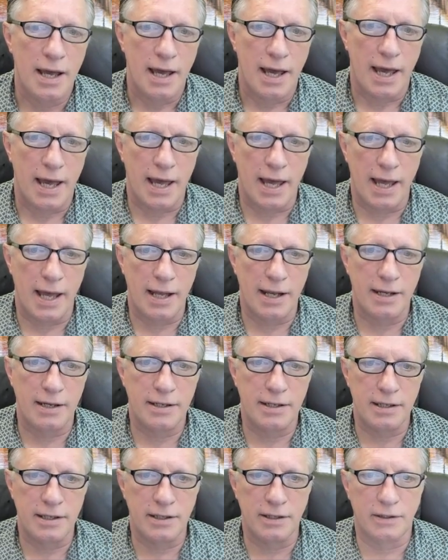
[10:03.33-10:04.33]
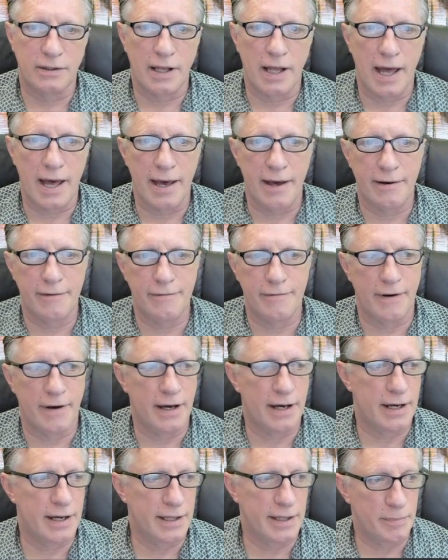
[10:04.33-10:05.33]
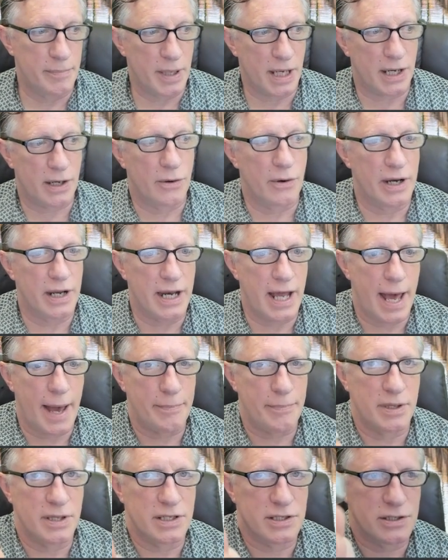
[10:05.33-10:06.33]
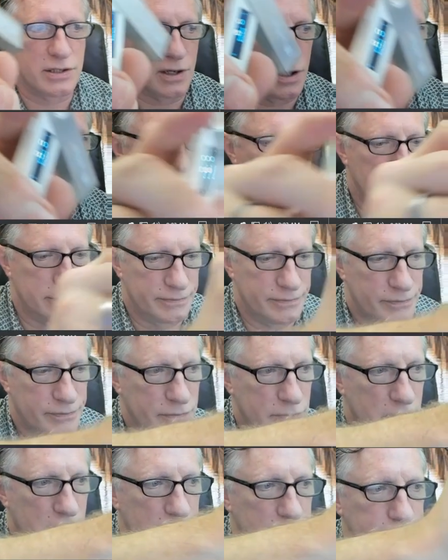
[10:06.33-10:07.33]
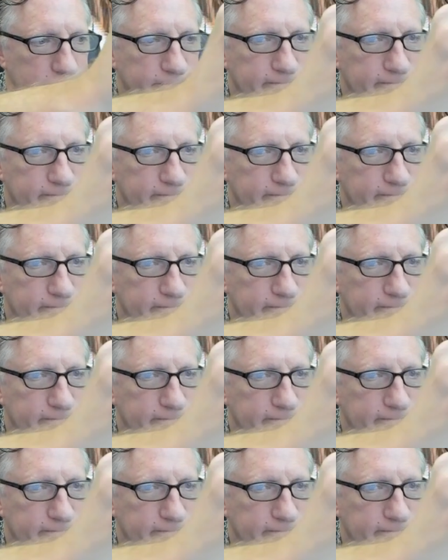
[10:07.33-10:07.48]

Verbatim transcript: and you'll have uh, the Bitcoin app installed. So